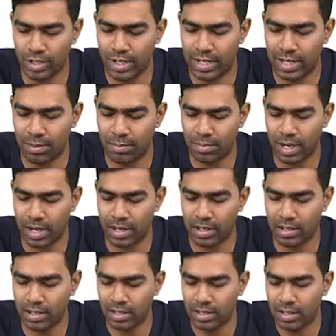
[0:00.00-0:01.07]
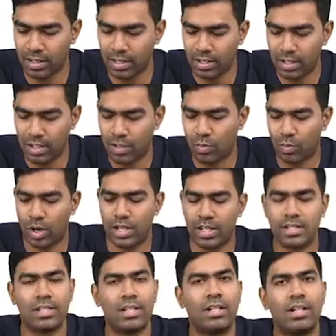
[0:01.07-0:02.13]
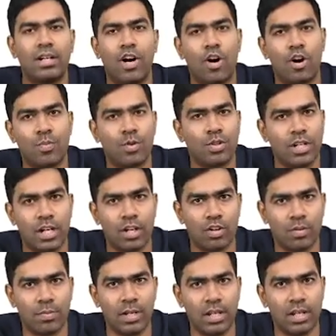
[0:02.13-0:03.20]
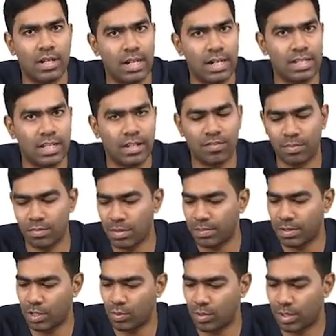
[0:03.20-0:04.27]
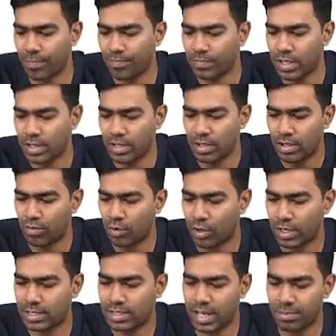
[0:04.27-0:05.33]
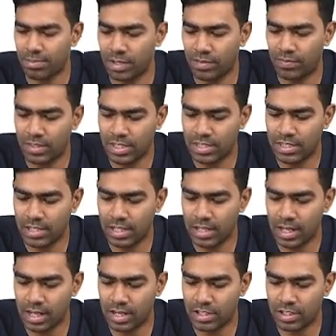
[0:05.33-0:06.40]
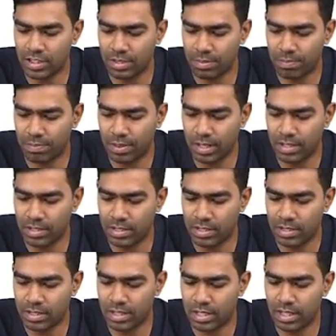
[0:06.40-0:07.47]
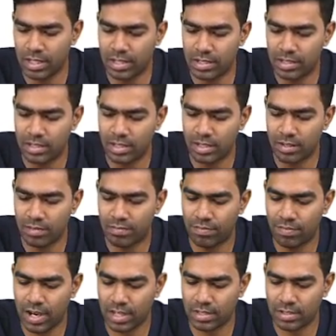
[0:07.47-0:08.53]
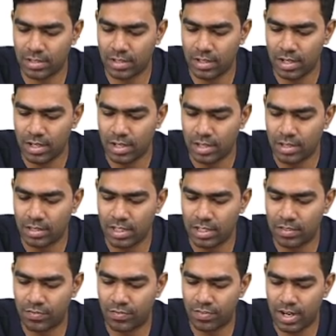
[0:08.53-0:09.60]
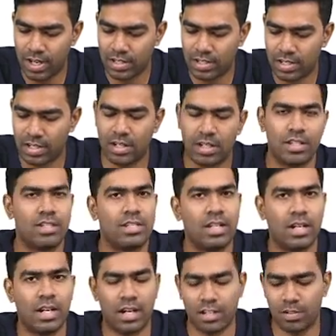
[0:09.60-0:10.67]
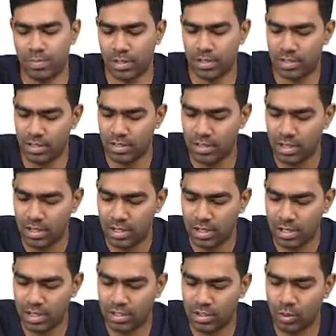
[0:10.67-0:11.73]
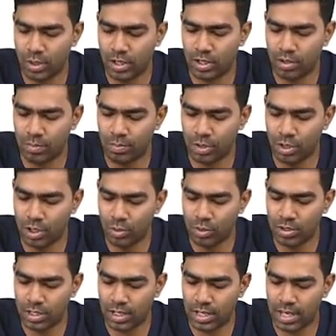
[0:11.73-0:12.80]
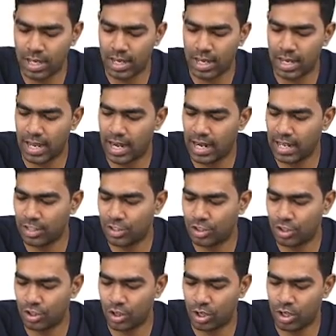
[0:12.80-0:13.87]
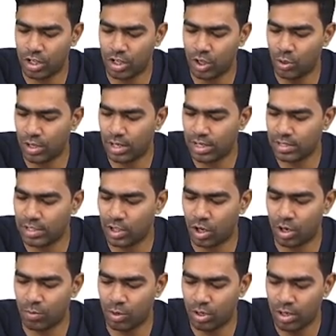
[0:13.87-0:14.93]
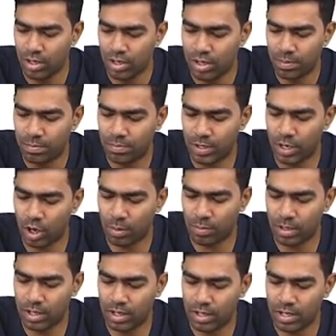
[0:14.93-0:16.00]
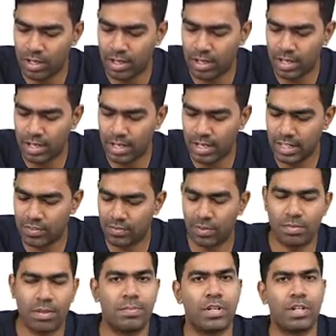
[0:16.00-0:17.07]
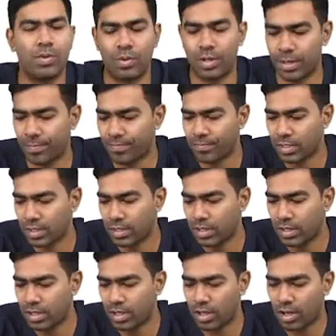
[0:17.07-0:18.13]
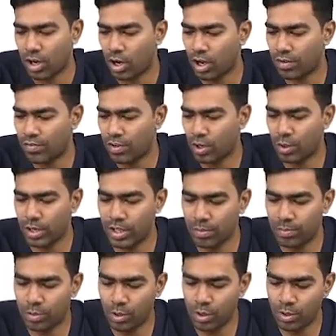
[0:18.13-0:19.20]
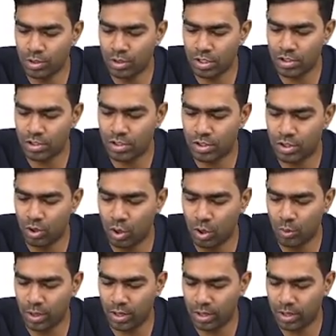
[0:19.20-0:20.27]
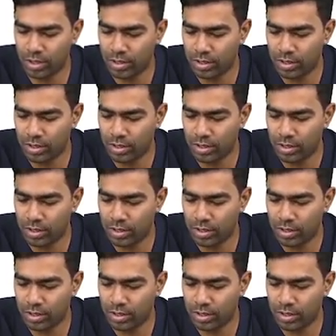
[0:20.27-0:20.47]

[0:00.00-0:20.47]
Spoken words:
to determine what is the hormone that you will be releasing from the pituitary. For example, if the GnRH pulse is fast, this faster GnRH pulses is going to produce a LH or a luteinizing hormone predominant release from the pituitary. Or if you are going to produce a slower